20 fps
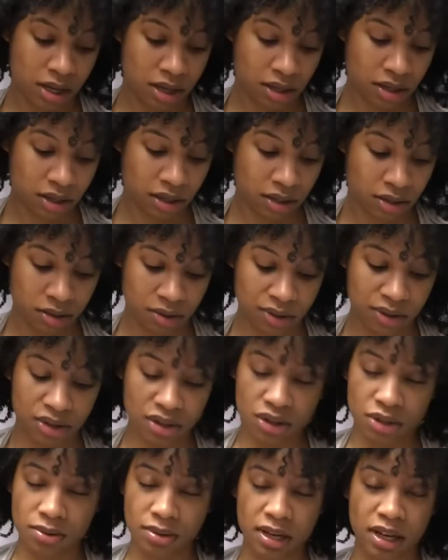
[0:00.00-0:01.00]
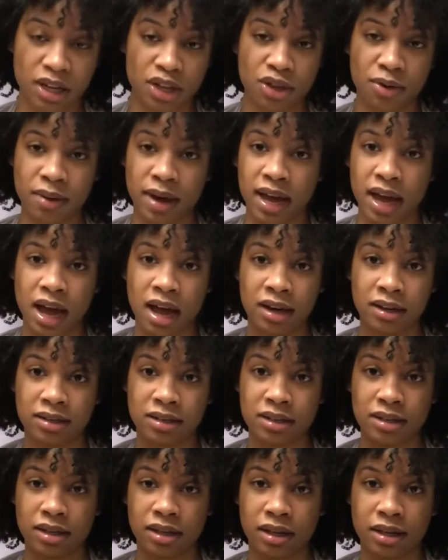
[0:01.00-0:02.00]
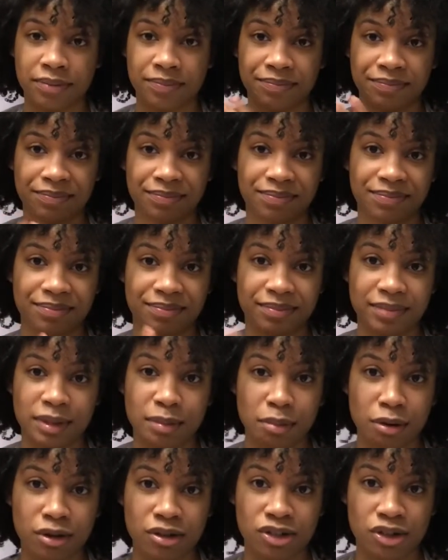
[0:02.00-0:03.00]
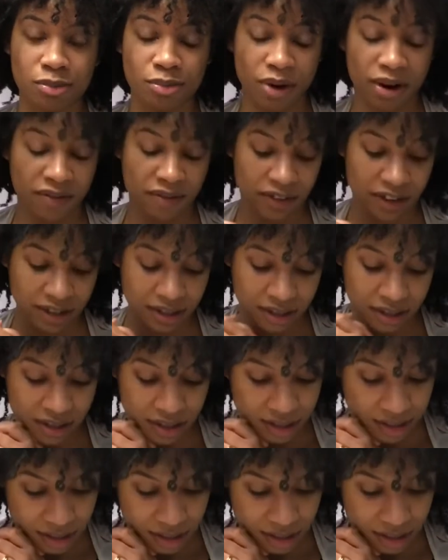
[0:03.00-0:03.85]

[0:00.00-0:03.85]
So you can do it either way, honestly, personal preference.